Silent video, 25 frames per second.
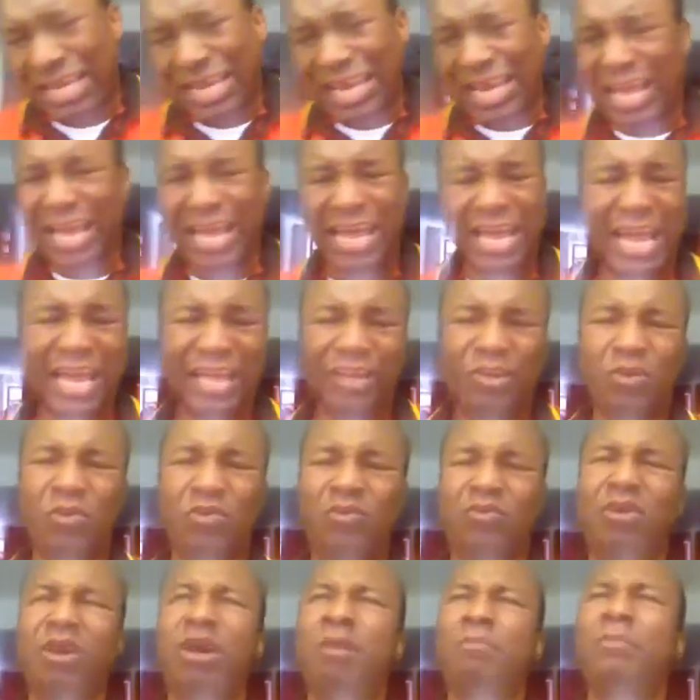I
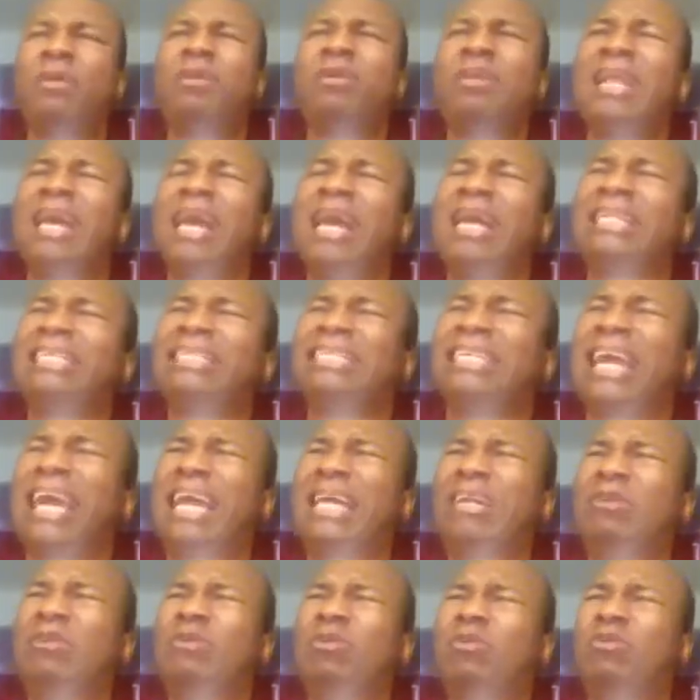don't know about that.
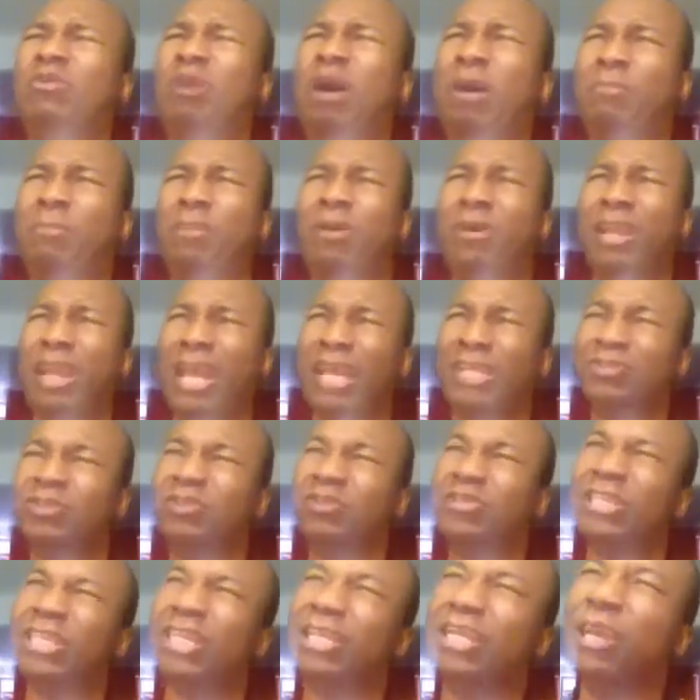I don't know about that.
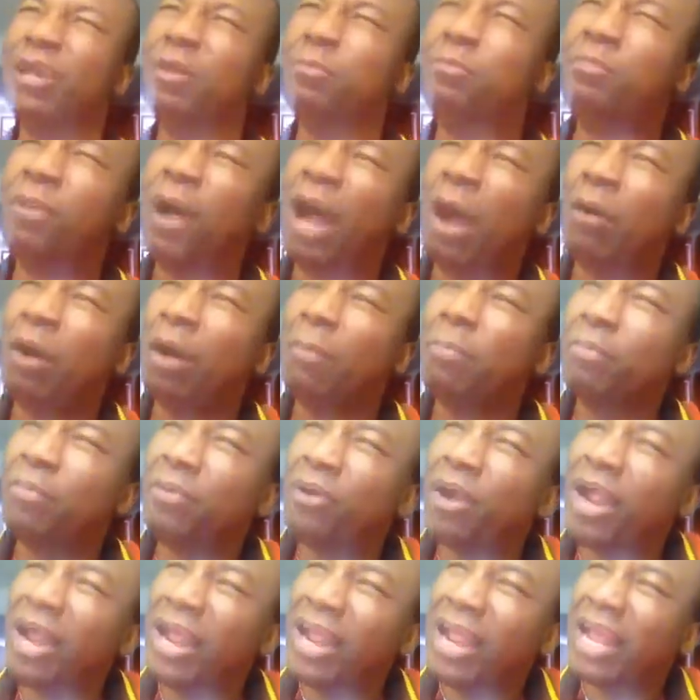You see, our
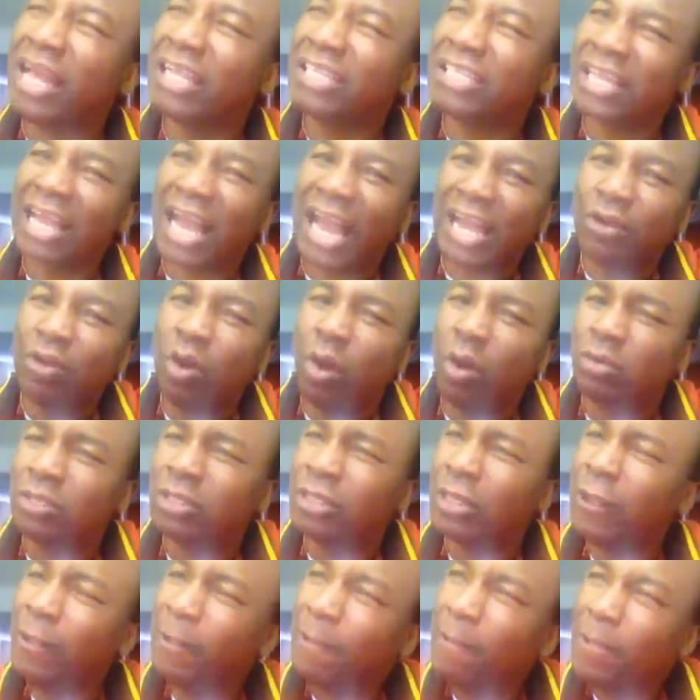prayers
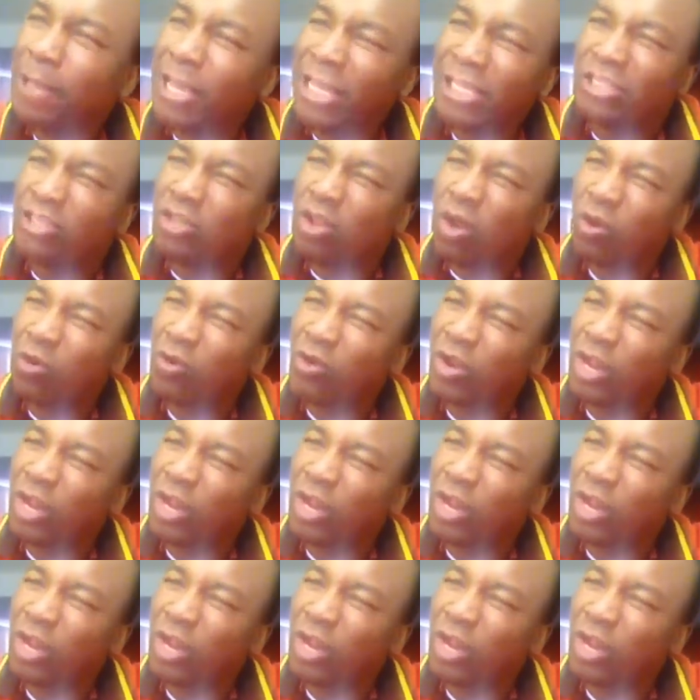cannot, it's not